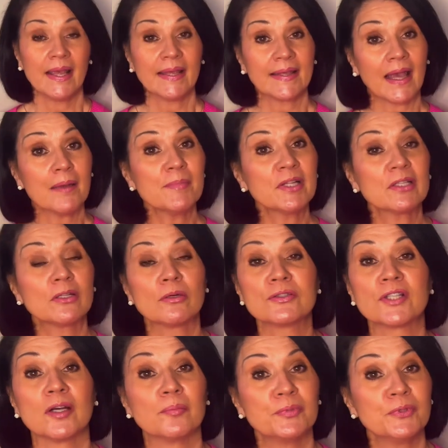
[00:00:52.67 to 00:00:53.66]
CABI clothes
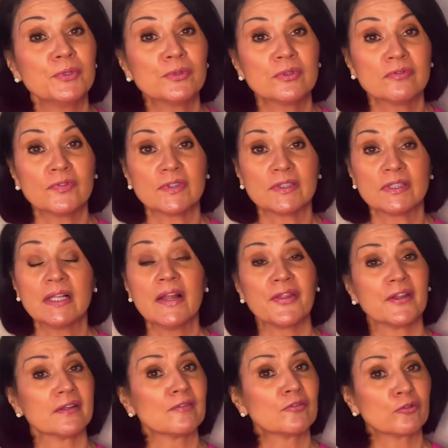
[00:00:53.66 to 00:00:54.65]
are beautiful,
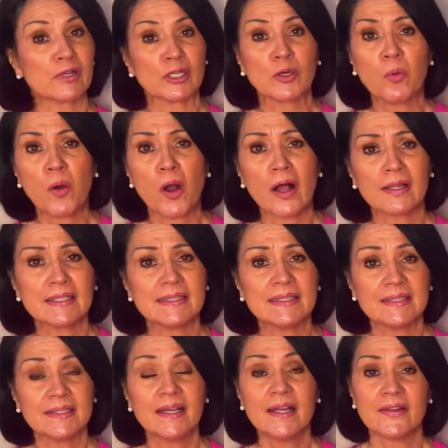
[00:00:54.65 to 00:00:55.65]
they're of great
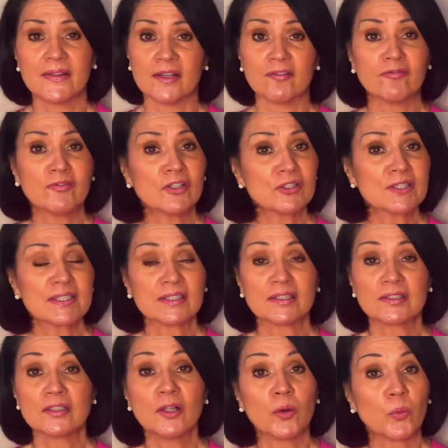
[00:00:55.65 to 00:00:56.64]
quality, they're
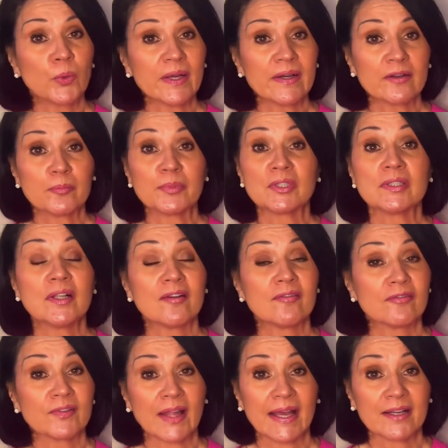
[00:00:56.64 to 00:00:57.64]
versatile, wearable,
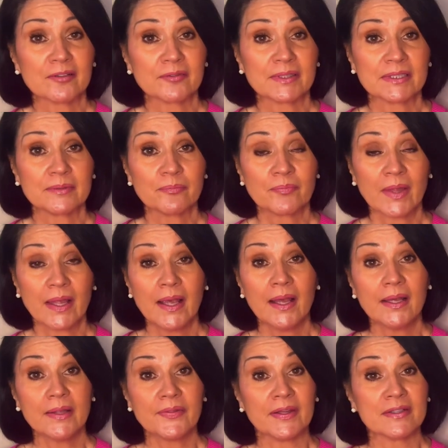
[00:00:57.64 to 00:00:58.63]
flattering.
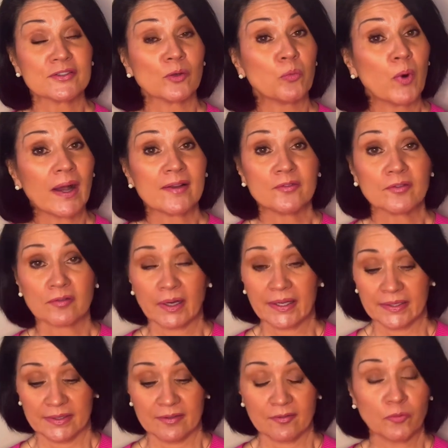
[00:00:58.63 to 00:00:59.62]
There's a wide
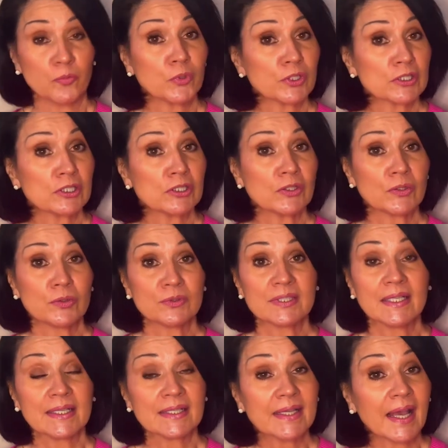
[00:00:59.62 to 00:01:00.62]
variety of work clothes,
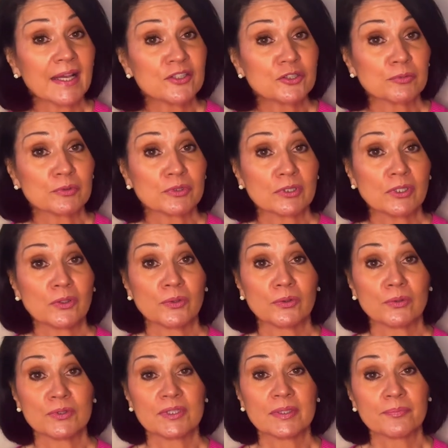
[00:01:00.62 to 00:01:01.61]
casual
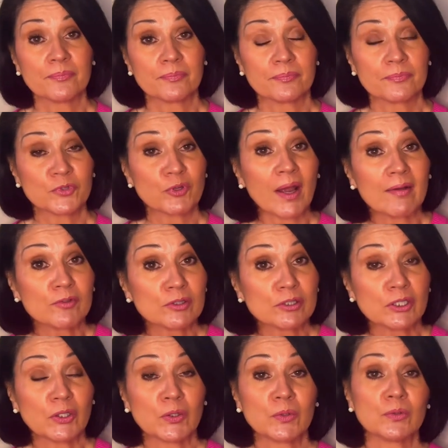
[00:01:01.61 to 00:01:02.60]
clothes, travel
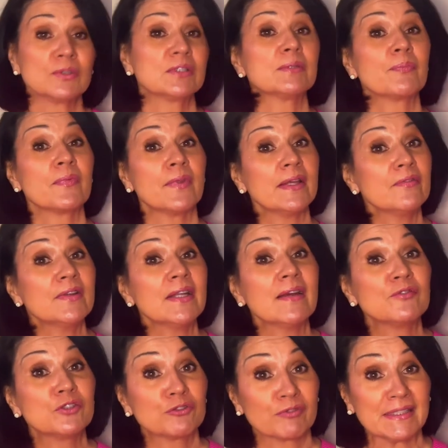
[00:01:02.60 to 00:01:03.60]
clothes. They even
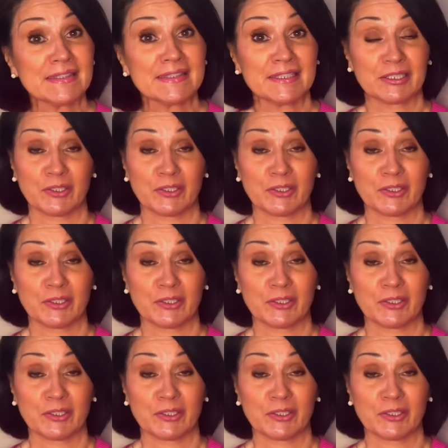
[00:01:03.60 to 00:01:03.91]
have trendy